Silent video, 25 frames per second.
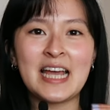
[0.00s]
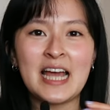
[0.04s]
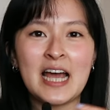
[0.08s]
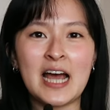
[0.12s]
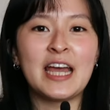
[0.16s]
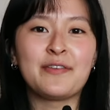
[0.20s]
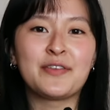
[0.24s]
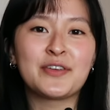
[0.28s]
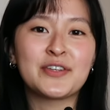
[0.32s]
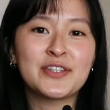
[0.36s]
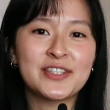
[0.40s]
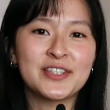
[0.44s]

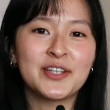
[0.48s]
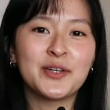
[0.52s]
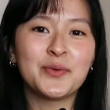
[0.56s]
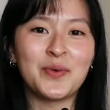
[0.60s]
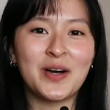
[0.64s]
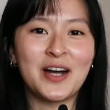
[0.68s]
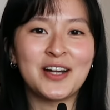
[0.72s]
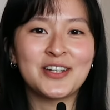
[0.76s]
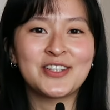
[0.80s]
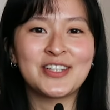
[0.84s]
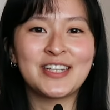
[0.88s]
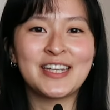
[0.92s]
If you're still
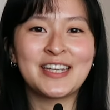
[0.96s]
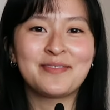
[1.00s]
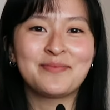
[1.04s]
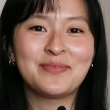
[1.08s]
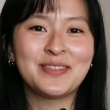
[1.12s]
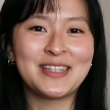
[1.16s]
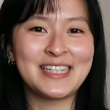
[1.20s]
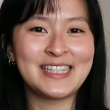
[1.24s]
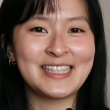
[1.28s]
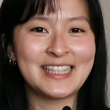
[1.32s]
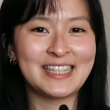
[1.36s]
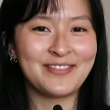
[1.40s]
watching,
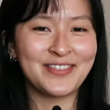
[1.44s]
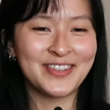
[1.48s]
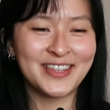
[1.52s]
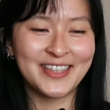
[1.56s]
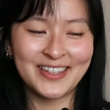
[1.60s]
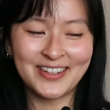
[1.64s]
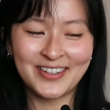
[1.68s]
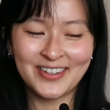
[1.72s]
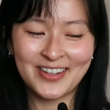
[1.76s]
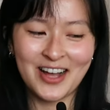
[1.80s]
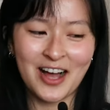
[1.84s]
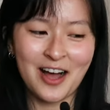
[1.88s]
please leave a
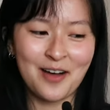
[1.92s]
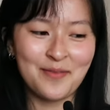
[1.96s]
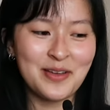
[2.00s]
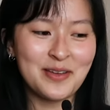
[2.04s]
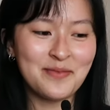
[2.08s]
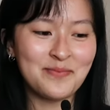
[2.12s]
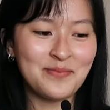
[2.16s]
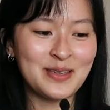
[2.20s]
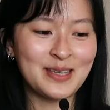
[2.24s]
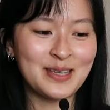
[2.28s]
little comment,